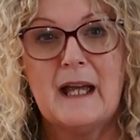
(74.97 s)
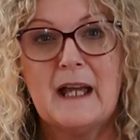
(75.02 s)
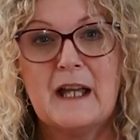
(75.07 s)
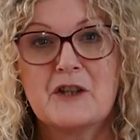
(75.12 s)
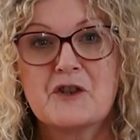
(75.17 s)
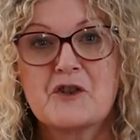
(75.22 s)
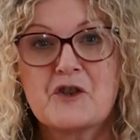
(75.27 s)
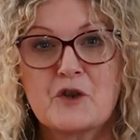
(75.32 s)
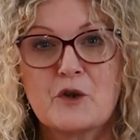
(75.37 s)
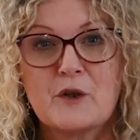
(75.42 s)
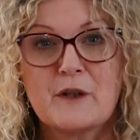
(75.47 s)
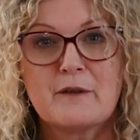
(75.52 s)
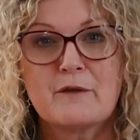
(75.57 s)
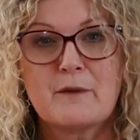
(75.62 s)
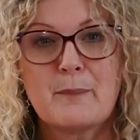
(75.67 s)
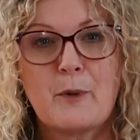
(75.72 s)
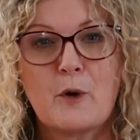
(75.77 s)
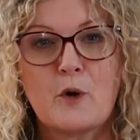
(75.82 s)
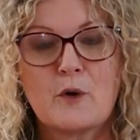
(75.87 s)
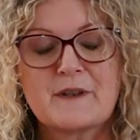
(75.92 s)
Ensure your
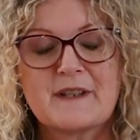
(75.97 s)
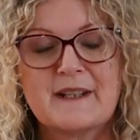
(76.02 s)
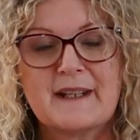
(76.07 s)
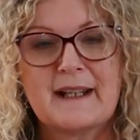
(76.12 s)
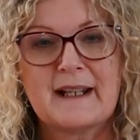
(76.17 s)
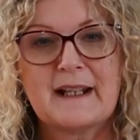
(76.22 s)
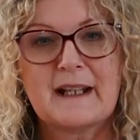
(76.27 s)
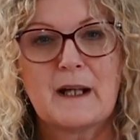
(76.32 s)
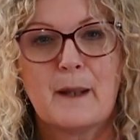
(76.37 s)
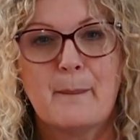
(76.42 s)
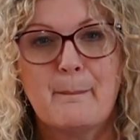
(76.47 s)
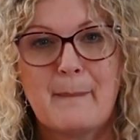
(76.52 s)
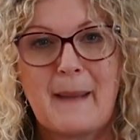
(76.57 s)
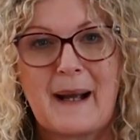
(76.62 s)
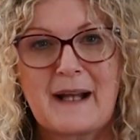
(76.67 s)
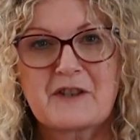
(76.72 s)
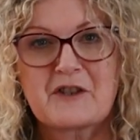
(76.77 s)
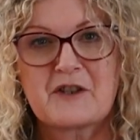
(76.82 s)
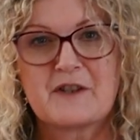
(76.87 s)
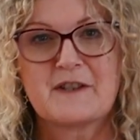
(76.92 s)
reported income
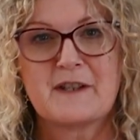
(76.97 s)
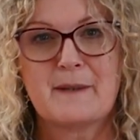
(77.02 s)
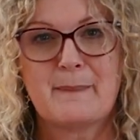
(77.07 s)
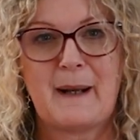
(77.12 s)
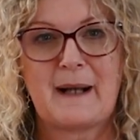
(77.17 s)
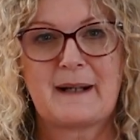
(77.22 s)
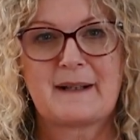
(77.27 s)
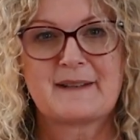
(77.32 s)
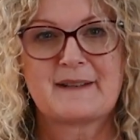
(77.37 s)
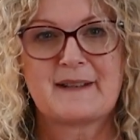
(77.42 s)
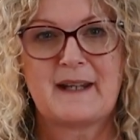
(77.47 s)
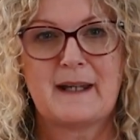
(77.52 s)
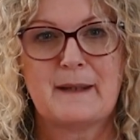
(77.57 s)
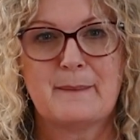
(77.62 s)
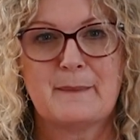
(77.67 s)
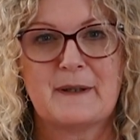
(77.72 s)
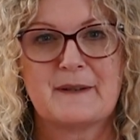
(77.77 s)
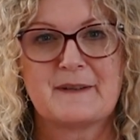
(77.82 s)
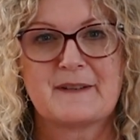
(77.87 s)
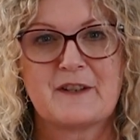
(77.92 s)
matches your bank
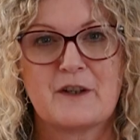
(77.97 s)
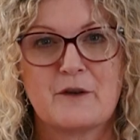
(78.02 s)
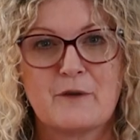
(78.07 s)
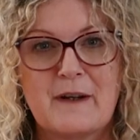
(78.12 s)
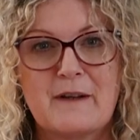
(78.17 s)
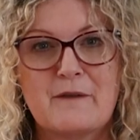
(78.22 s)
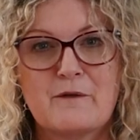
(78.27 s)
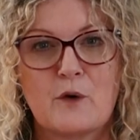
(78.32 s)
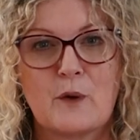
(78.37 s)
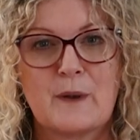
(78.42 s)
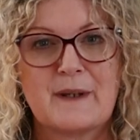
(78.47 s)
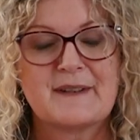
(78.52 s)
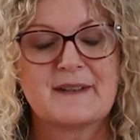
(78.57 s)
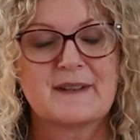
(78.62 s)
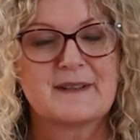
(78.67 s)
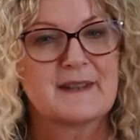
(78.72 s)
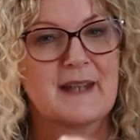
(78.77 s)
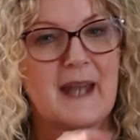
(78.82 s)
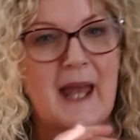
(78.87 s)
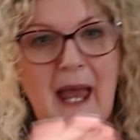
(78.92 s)
statements, your
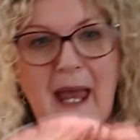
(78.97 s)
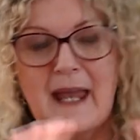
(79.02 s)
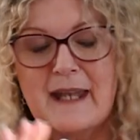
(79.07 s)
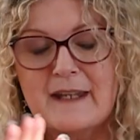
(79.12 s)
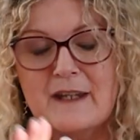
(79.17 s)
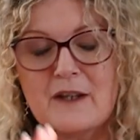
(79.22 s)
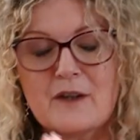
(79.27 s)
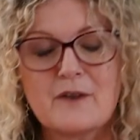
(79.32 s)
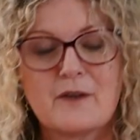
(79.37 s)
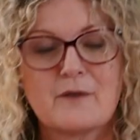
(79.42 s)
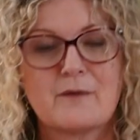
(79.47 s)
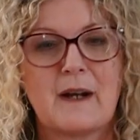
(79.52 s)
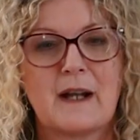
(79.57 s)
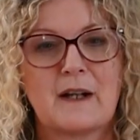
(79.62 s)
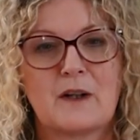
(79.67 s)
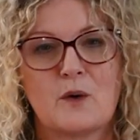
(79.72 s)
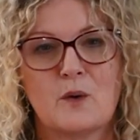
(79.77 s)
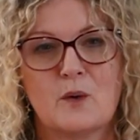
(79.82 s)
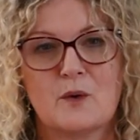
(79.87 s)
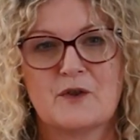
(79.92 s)
invoices and any other
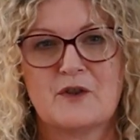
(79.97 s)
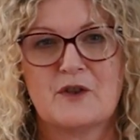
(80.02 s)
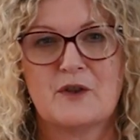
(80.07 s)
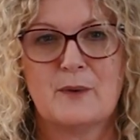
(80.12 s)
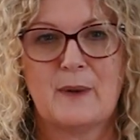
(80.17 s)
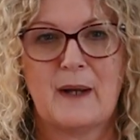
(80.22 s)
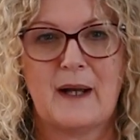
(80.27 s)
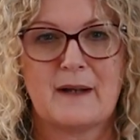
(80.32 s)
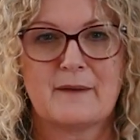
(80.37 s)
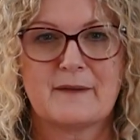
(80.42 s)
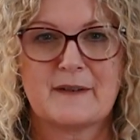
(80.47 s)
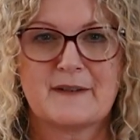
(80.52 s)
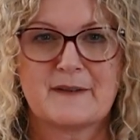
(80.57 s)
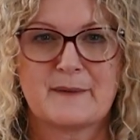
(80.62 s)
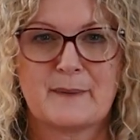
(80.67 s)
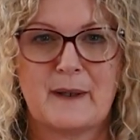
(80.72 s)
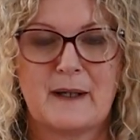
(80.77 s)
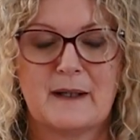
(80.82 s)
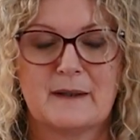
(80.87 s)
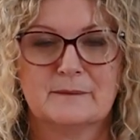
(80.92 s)
records you have
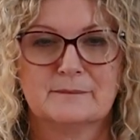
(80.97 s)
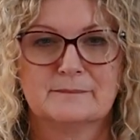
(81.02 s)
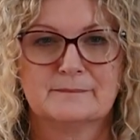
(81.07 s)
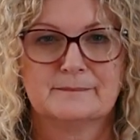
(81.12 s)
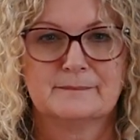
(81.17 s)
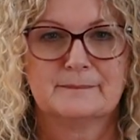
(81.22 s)
as well.